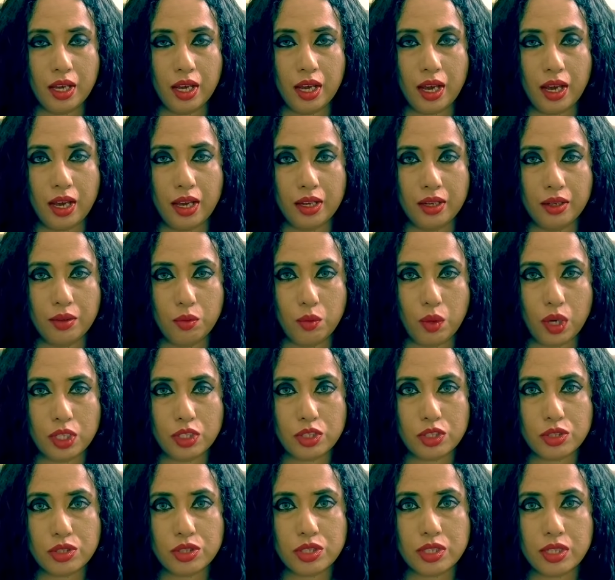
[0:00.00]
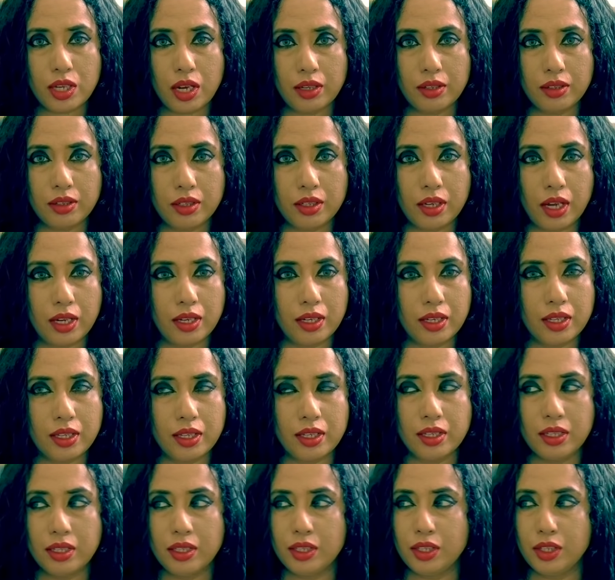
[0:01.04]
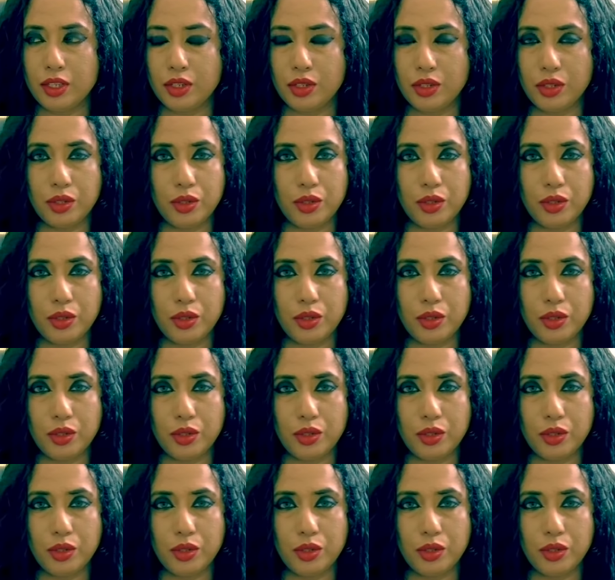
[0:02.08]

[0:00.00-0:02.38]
and once you start running,